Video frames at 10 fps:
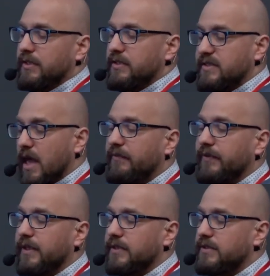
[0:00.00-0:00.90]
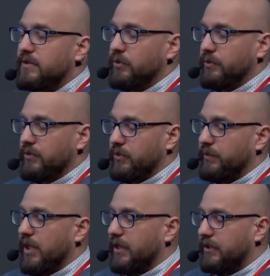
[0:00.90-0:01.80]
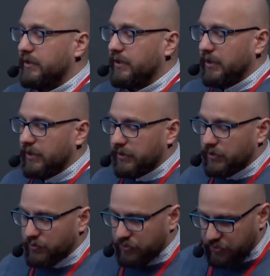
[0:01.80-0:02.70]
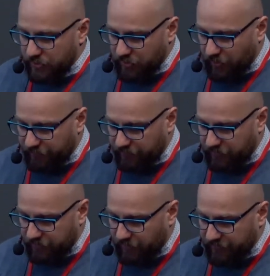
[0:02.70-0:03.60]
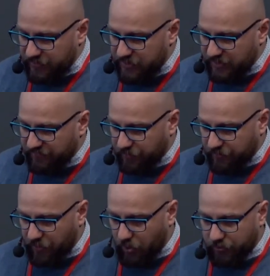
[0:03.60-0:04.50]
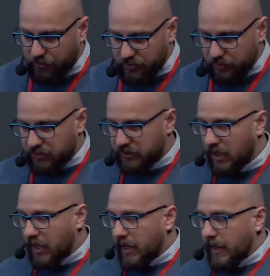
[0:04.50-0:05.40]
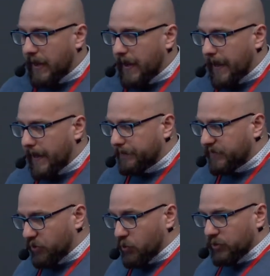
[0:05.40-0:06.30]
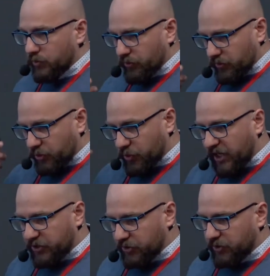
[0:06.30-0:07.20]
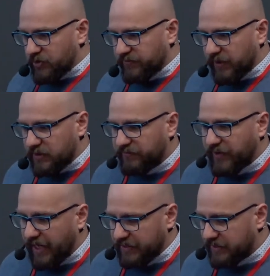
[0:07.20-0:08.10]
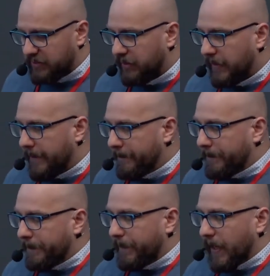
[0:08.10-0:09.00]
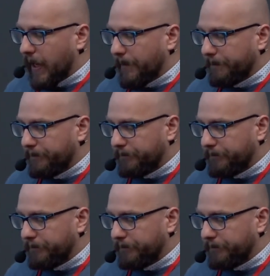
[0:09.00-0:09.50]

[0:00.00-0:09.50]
some things to block usage of the system for the whole users. So you want to crash those things fast. And